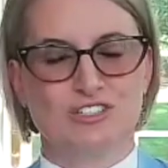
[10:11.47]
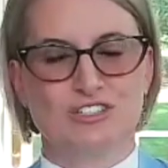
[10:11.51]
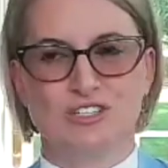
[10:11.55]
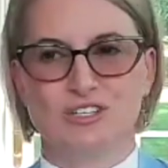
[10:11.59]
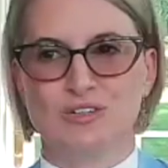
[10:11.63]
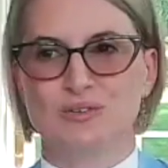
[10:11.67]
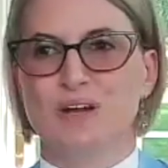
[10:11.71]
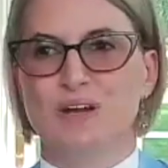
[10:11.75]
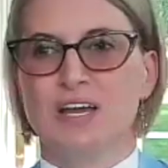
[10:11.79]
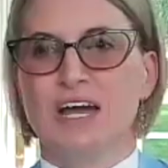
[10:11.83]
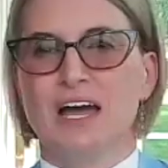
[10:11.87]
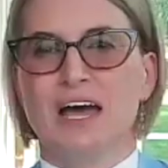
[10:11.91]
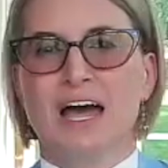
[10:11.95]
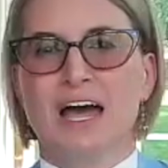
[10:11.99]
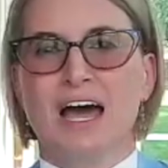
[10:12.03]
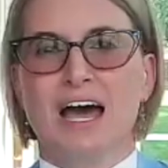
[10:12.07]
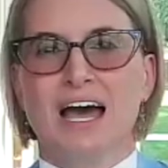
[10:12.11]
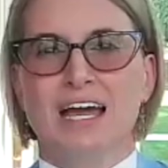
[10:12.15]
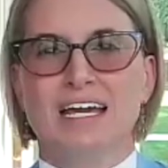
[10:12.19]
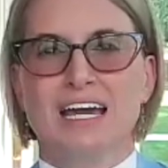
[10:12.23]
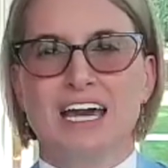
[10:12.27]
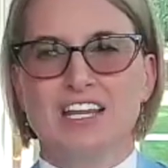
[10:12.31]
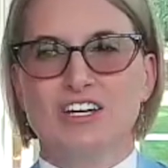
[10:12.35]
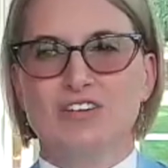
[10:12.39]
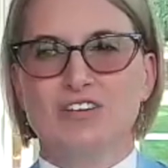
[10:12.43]
So
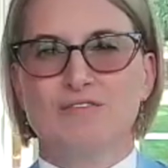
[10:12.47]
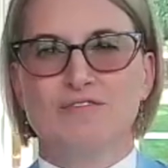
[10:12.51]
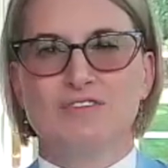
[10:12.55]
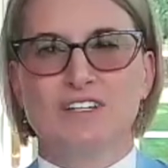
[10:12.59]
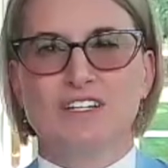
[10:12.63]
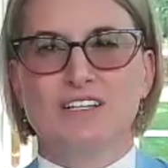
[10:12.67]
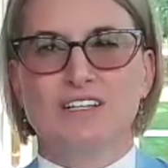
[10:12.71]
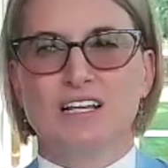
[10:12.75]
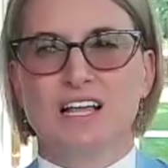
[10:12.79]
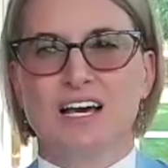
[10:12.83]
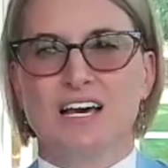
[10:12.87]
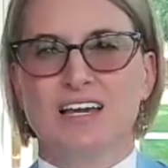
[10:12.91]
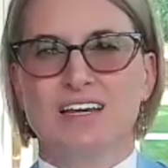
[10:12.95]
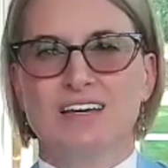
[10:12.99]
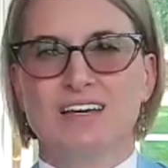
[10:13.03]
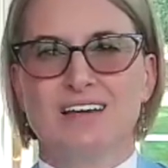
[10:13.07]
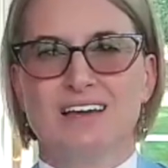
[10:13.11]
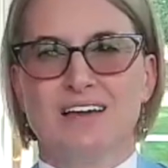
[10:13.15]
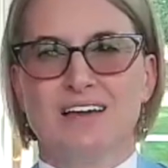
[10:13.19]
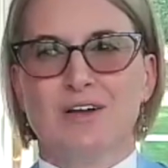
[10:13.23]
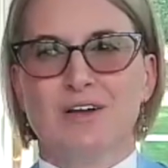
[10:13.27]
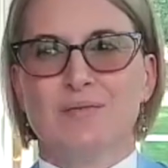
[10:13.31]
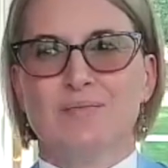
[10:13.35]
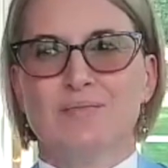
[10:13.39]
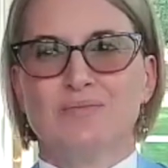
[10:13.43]
I kind of feel like
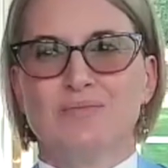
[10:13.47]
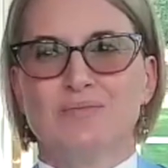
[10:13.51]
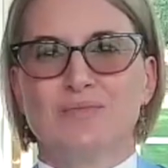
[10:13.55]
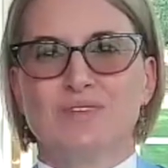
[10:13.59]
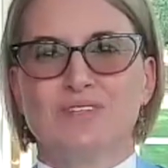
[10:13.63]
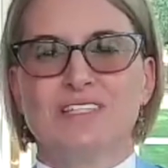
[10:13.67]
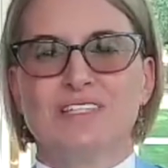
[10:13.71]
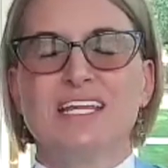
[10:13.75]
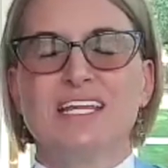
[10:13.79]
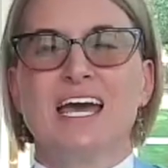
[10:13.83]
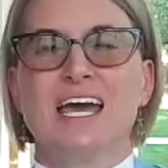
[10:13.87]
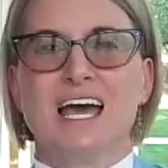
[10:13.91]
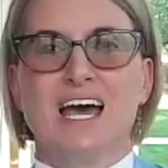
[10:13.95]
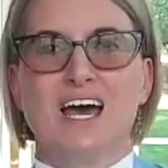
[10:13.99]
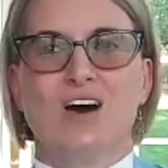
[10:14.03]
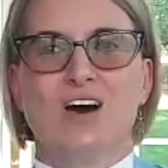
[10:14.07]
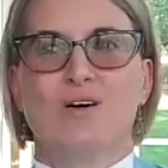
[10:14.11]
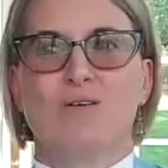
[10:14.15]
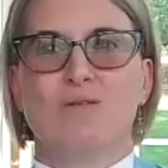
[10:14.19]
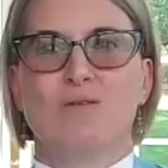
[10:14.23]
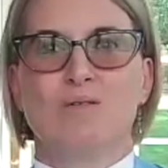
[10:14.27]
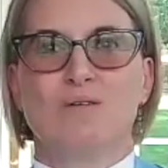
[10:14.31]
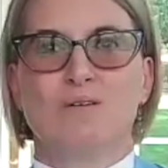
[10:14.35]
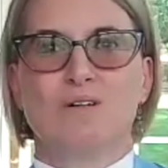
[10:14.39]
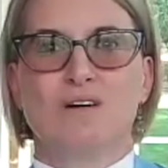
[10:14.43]

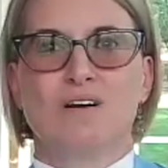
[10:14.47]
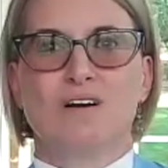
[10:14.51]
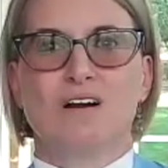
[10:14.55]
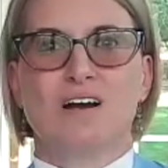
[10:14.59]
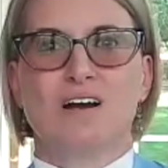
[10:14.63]
now